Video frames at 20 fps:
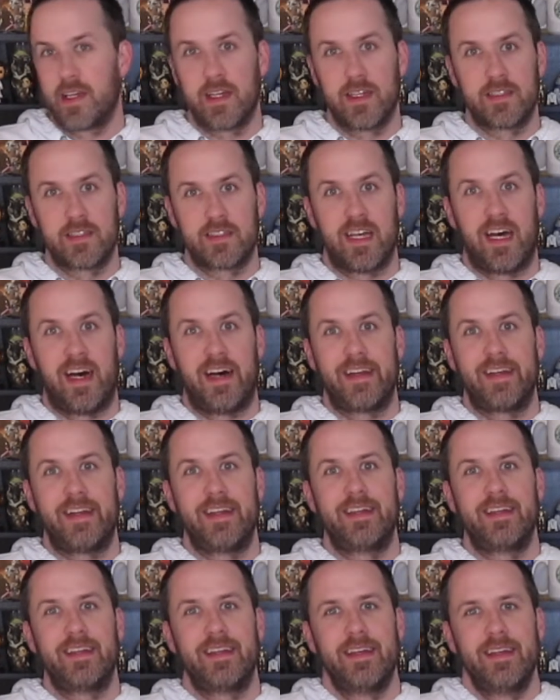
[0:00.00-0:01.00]

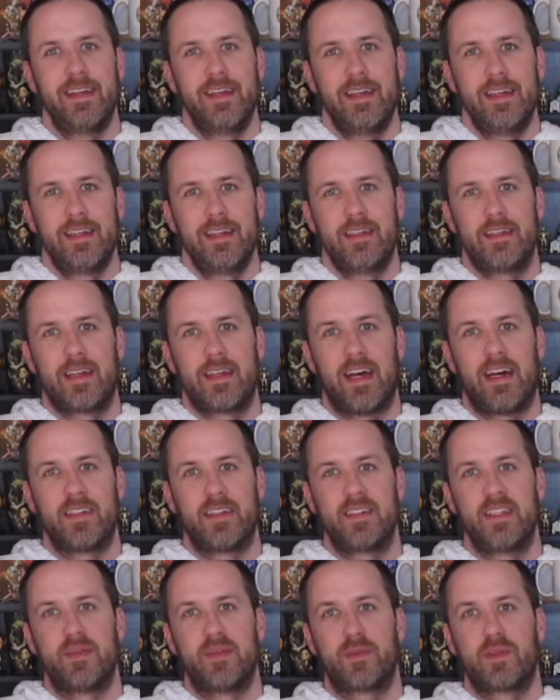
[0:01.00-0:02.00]
exciting to kind of
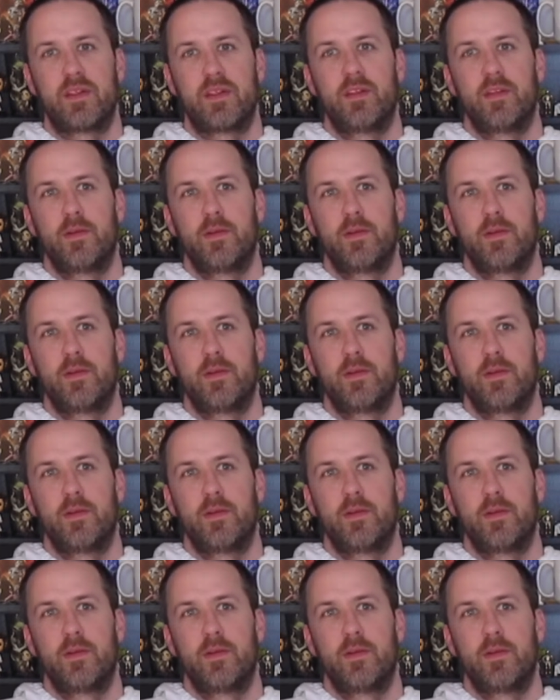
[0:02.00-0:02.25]
see them